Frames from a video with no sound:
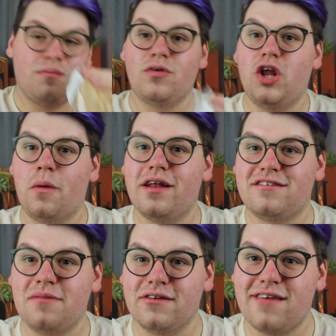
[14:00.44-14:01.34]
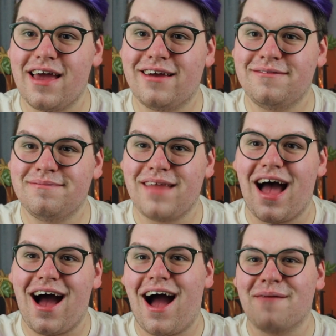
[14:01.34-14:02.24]
You know what it smells like?
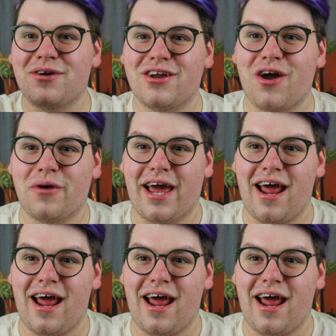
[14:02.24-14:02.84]
I'm gonna go get